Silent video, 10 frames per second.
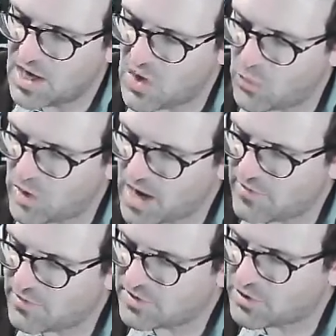and
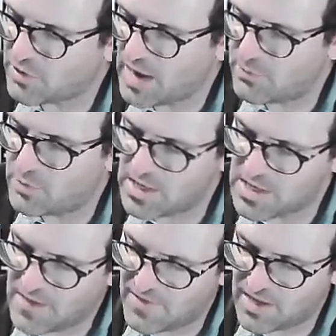whatever scrap we
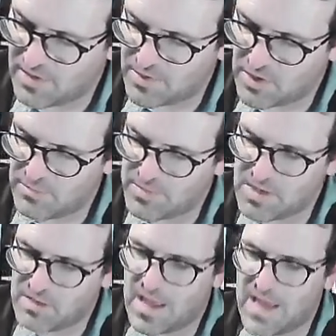give him, he'll be
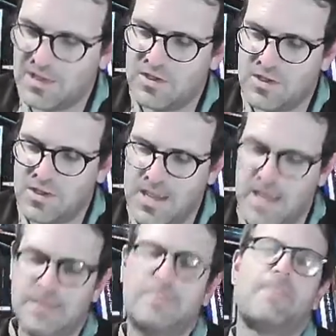glad to
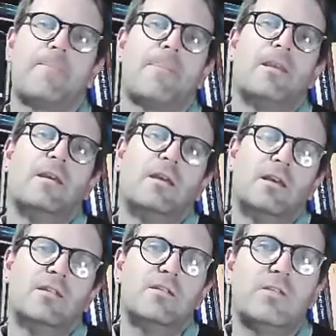get.
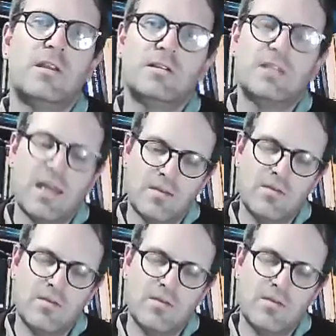And so there's that